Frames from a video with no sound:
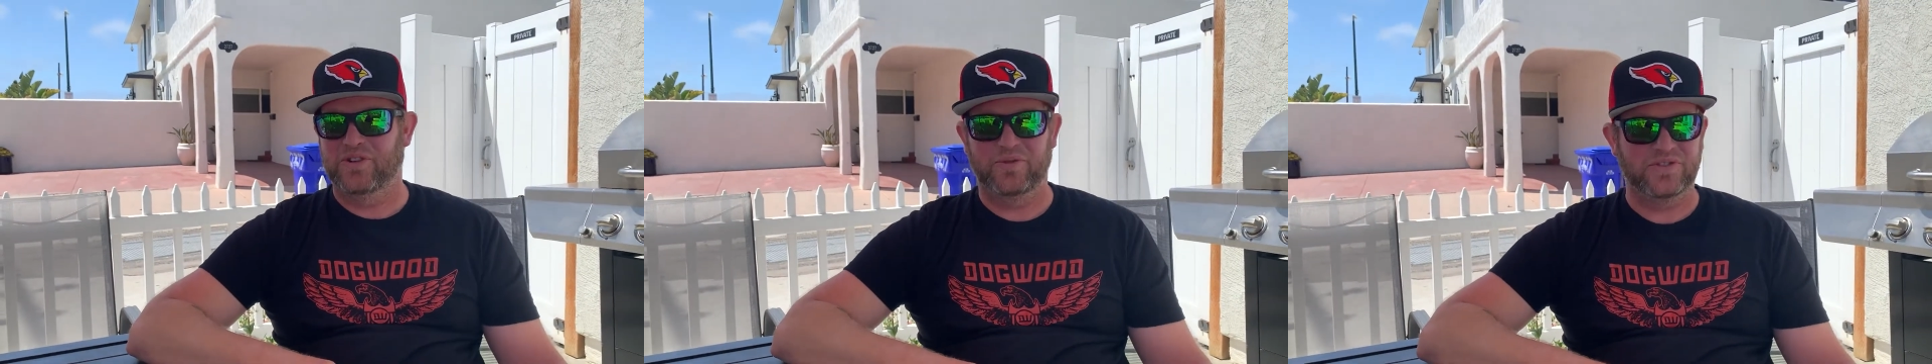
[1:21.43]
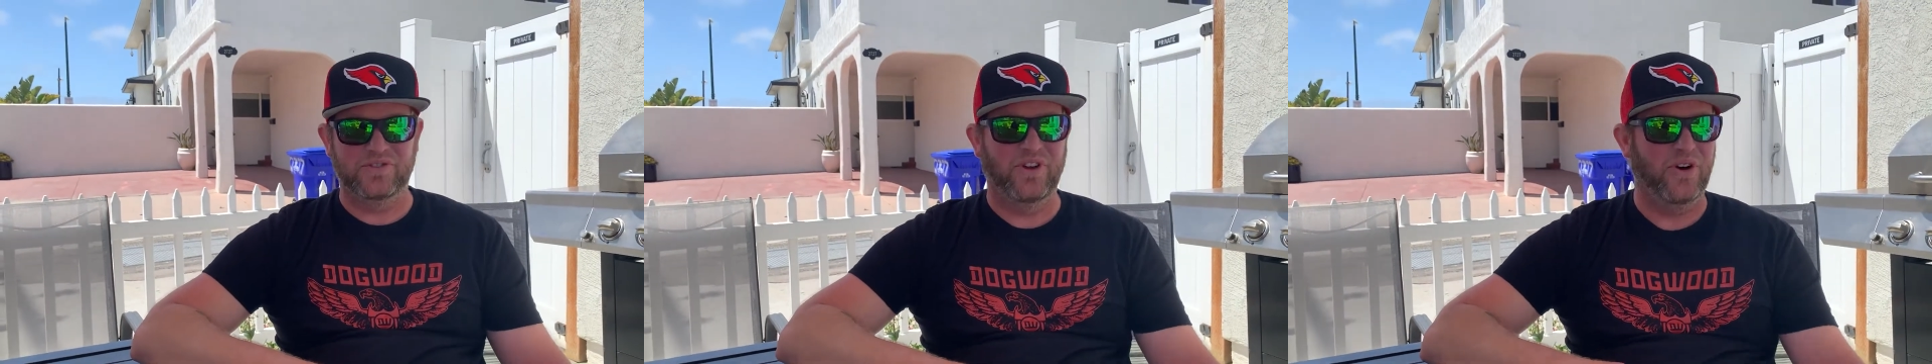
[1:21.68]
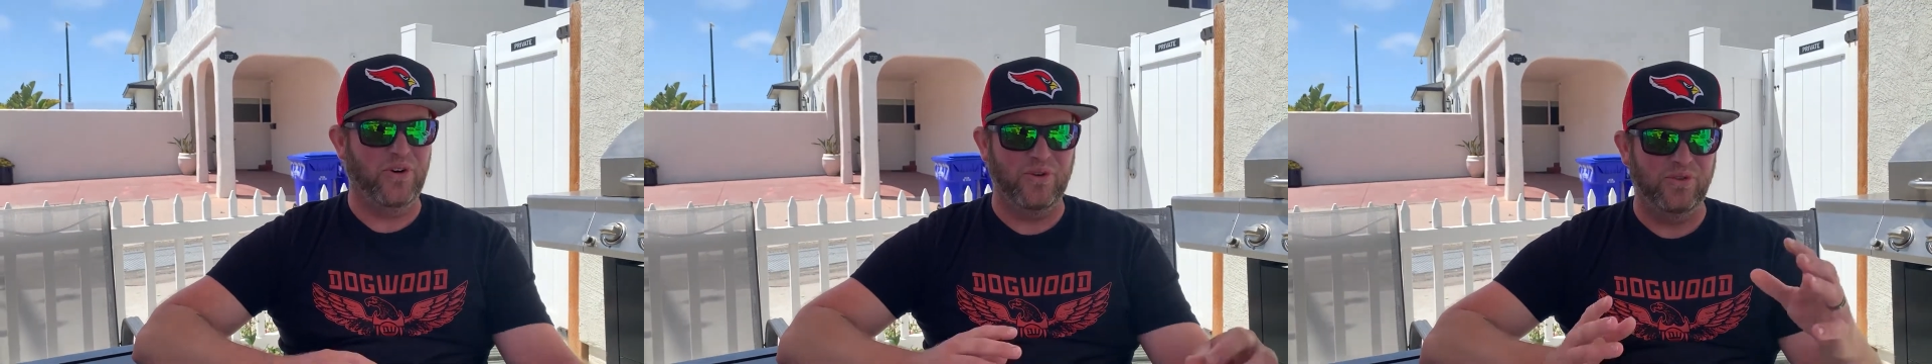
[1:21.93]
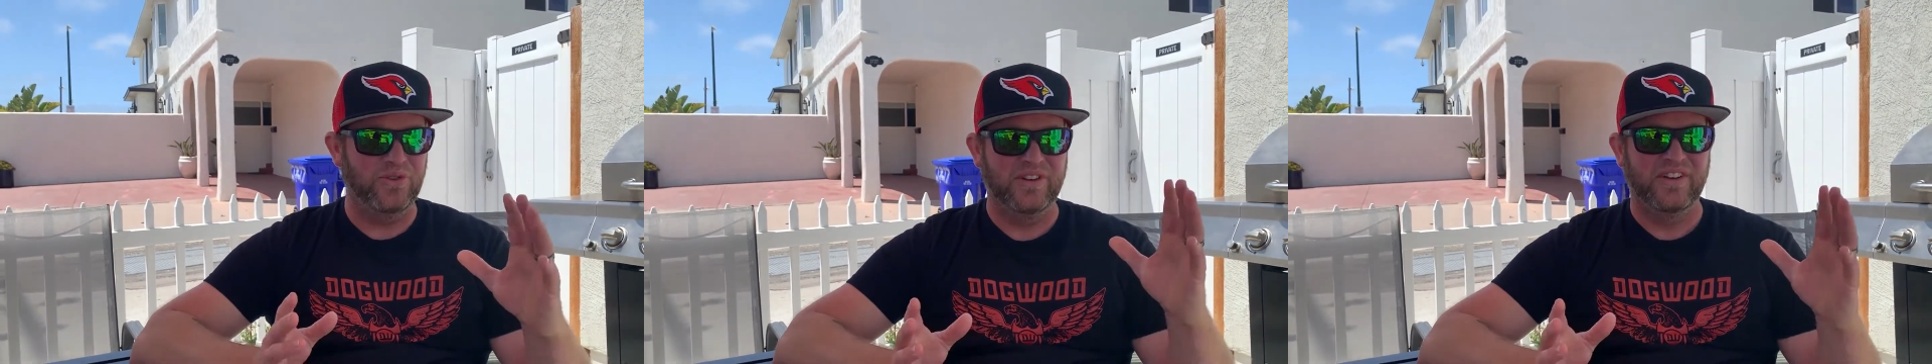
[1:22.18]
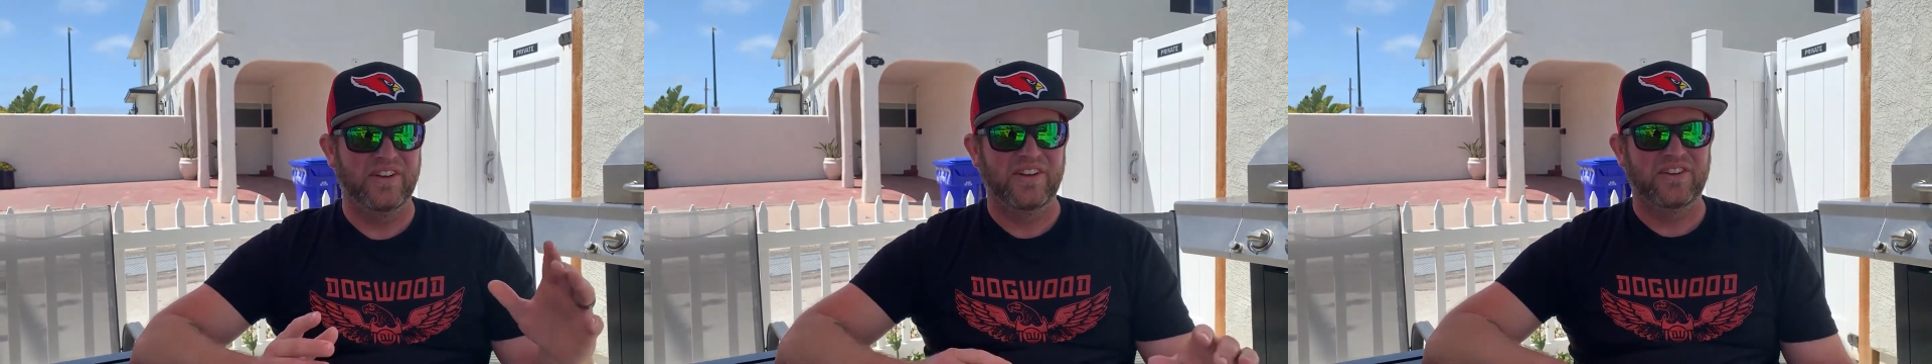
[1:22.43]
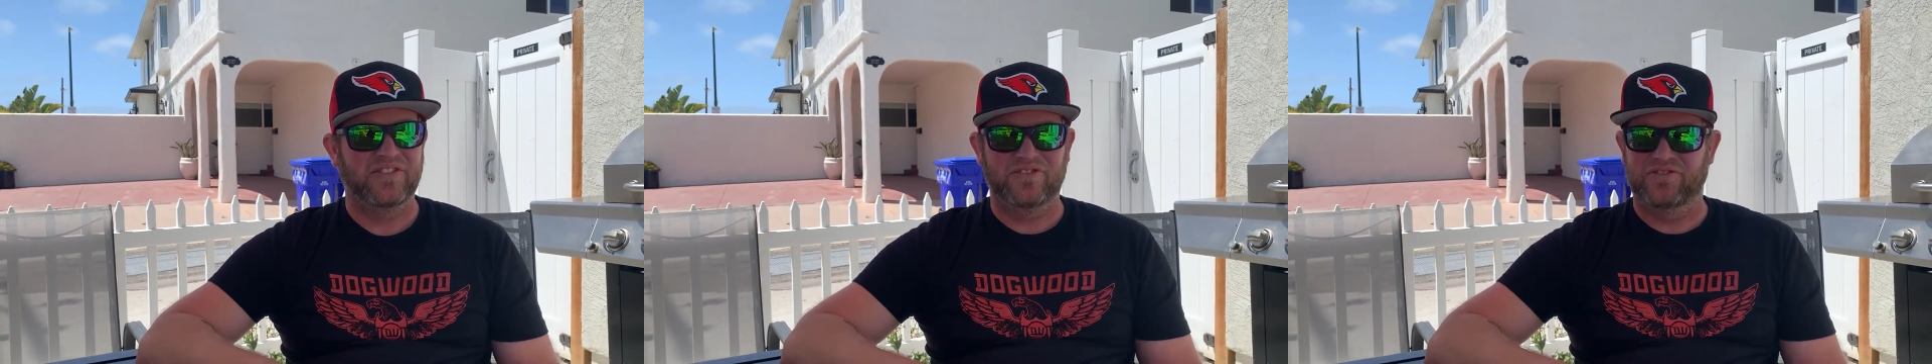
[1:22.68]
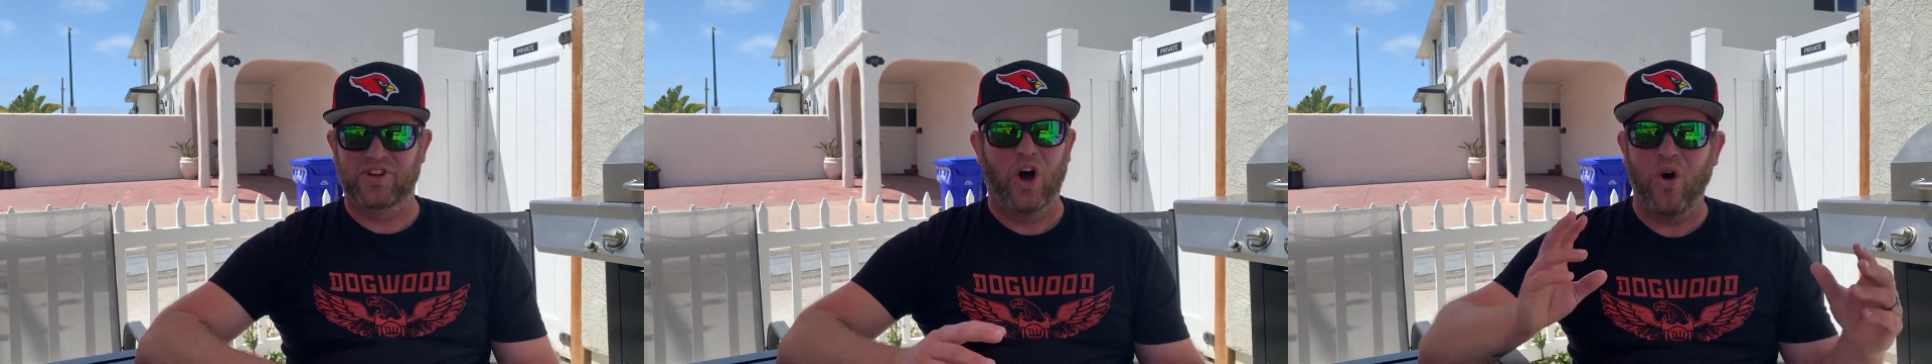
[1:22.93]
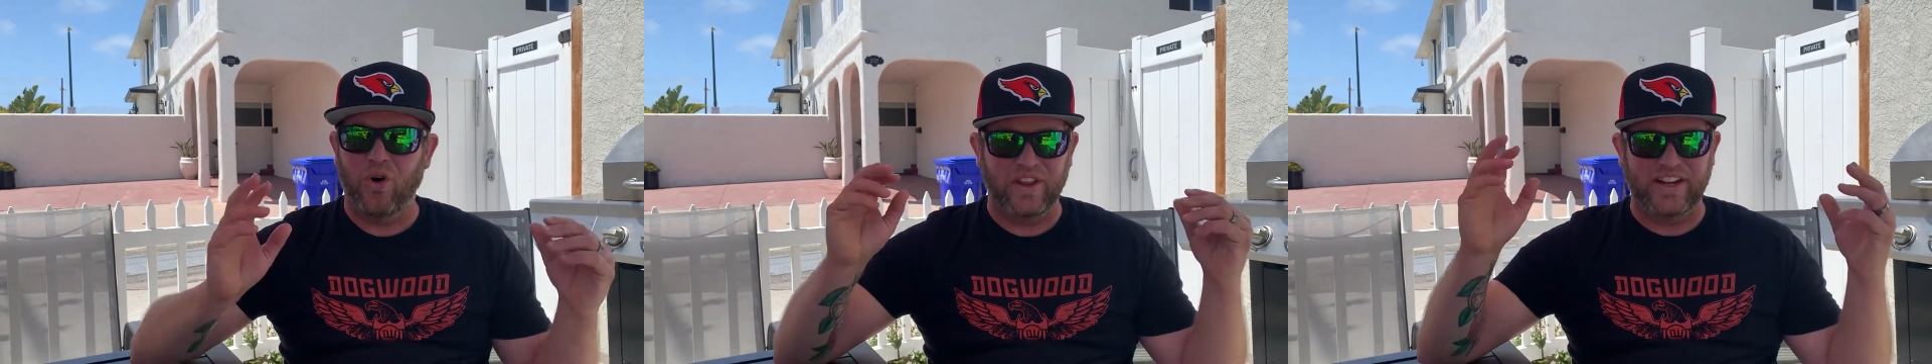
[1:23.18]
There was no
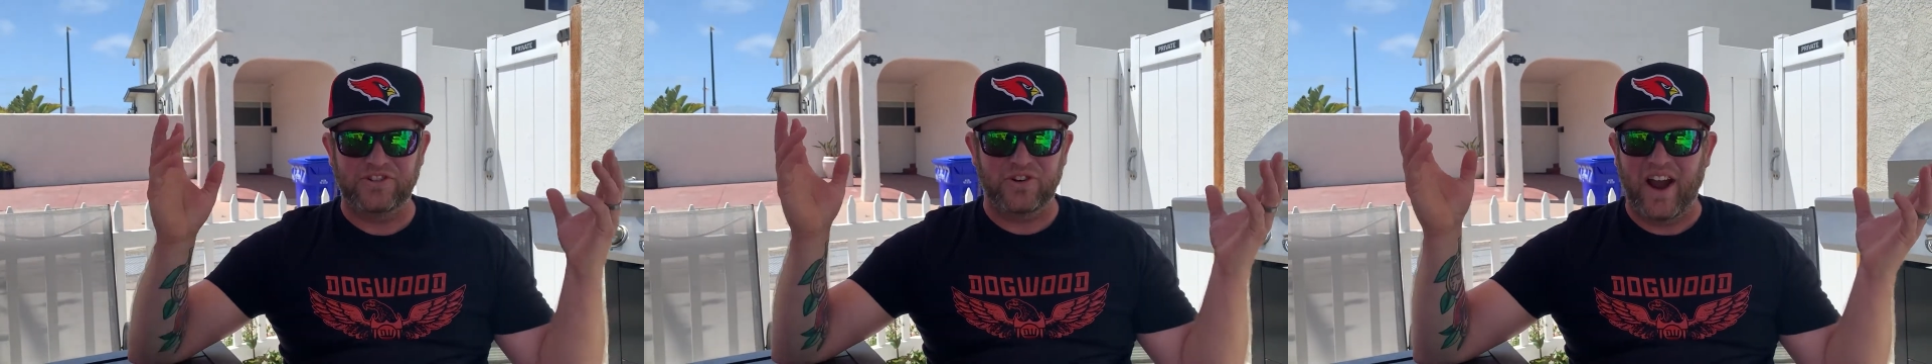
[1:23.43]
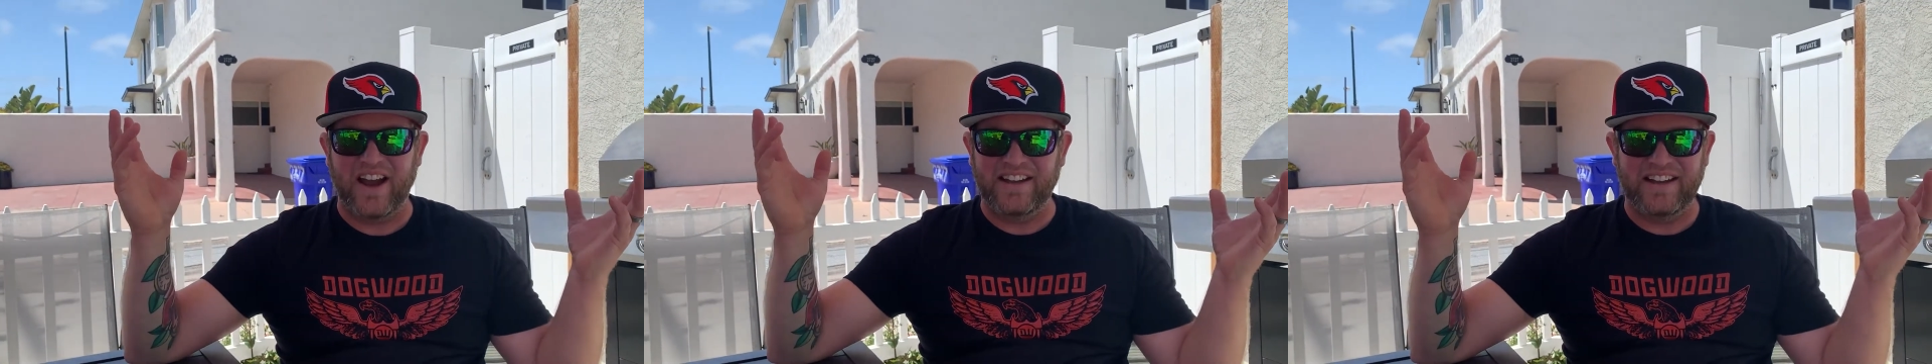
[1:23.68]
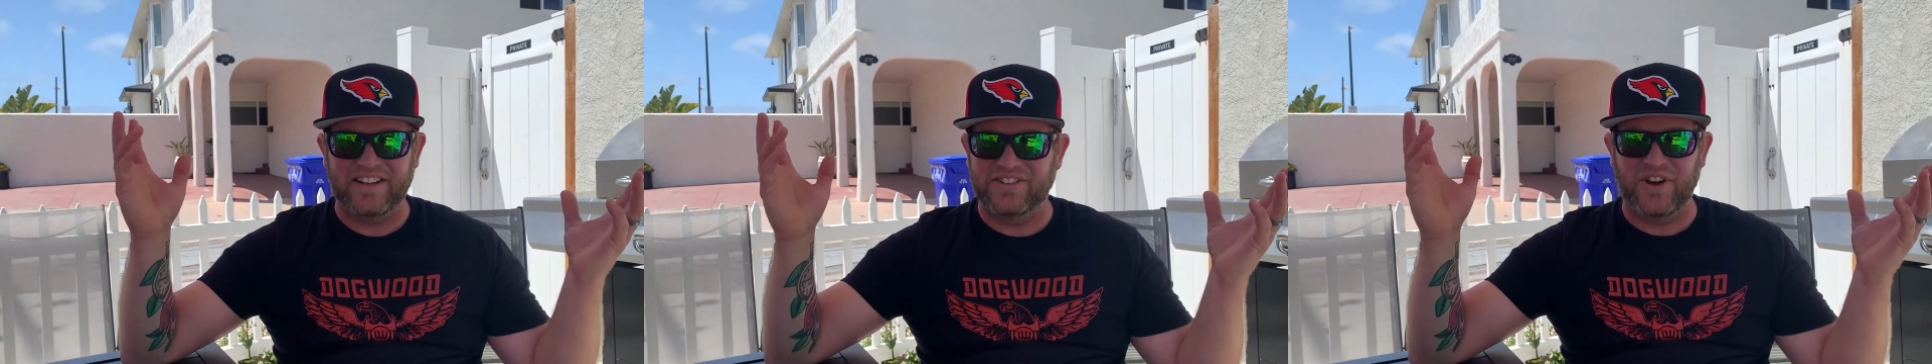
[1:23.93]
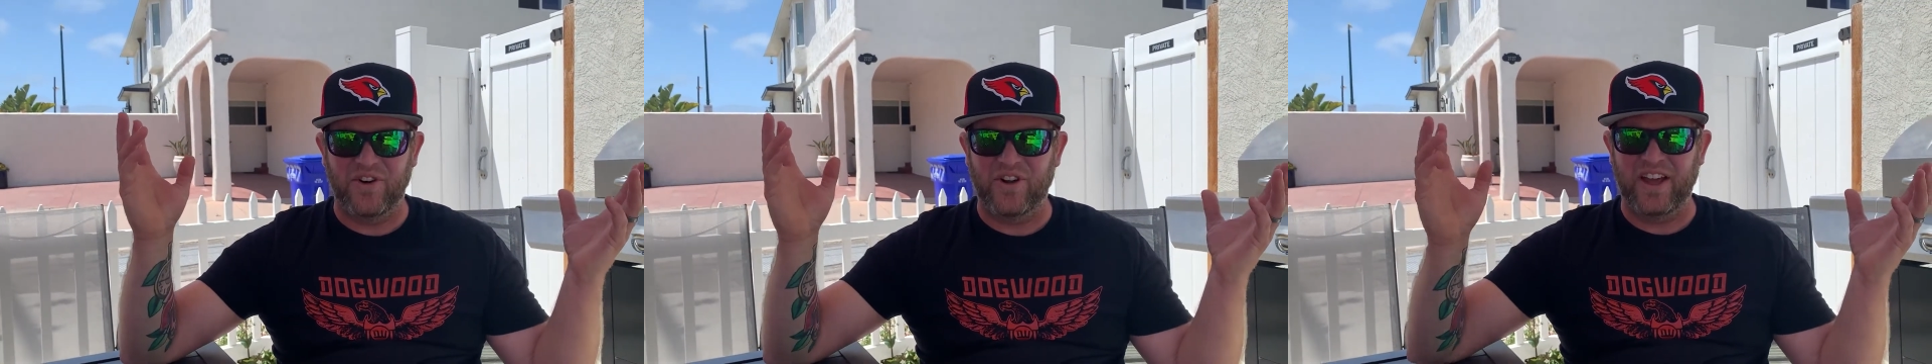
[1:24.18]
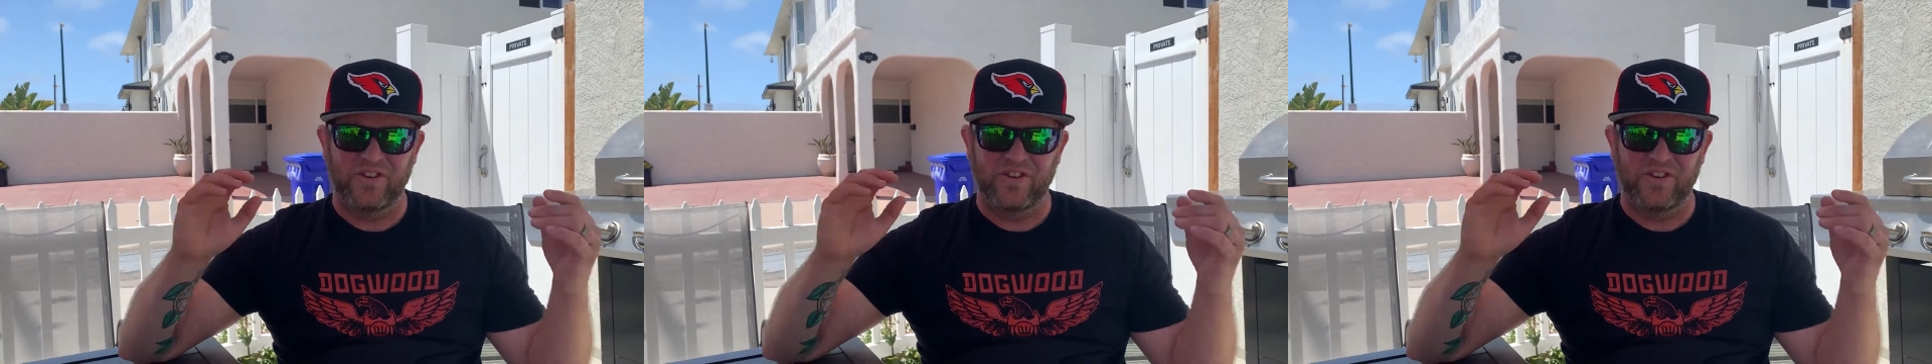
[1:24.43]
tone, like trying to get a tone.